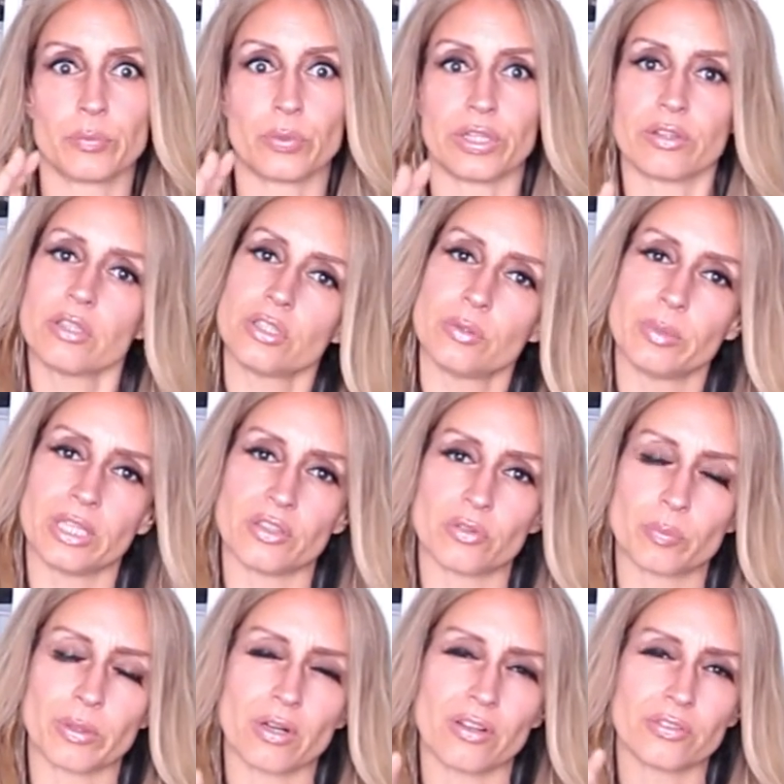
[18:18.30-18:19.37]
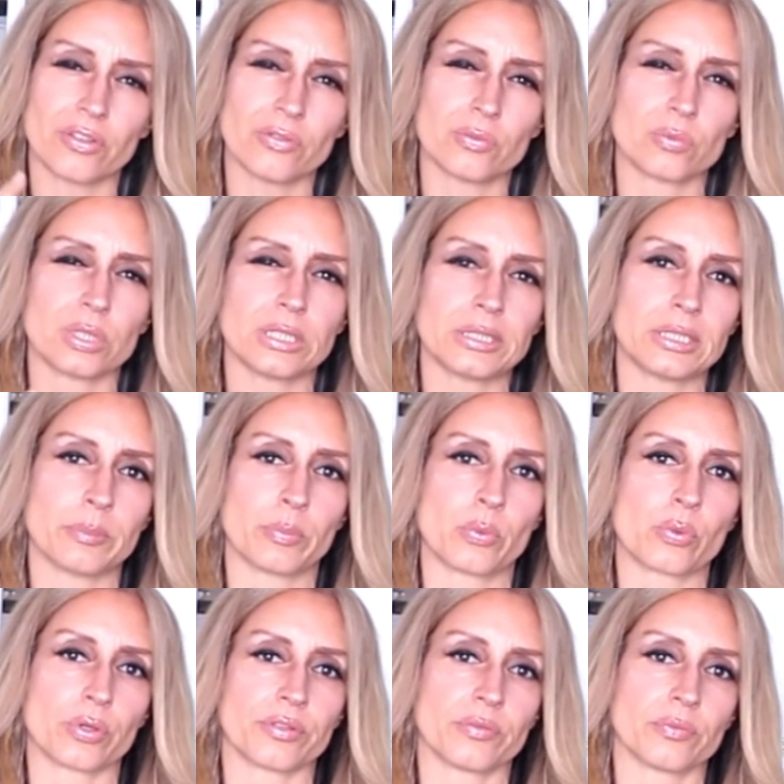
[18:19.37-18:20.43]
with humans, but also really
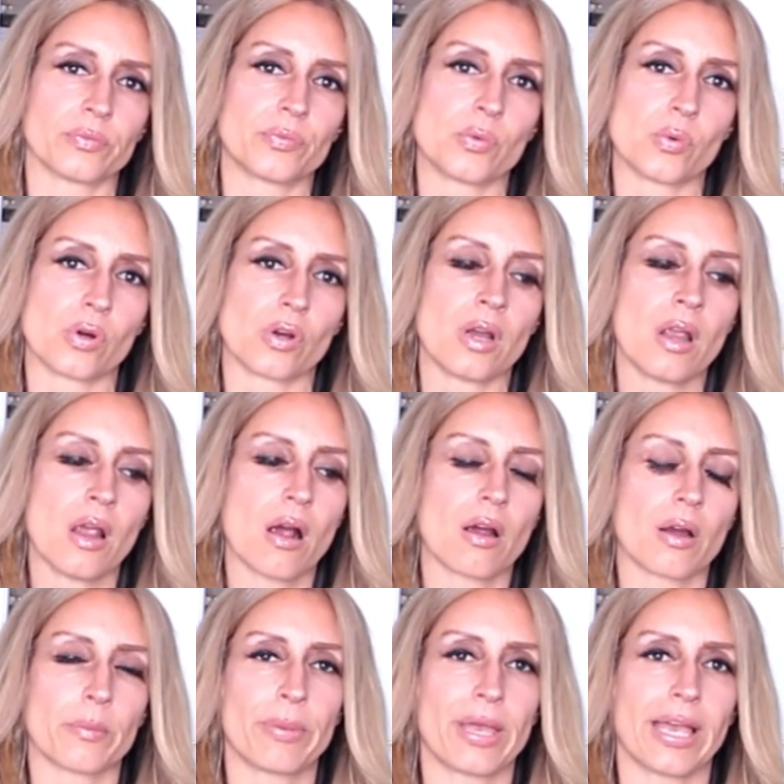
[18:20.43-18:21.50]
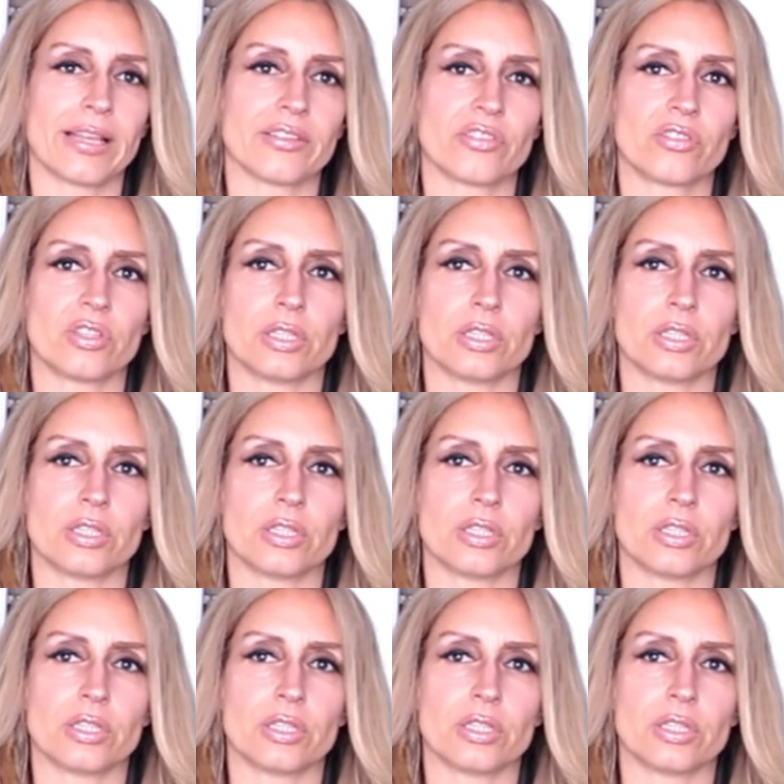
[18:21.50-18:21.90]
important for our pets.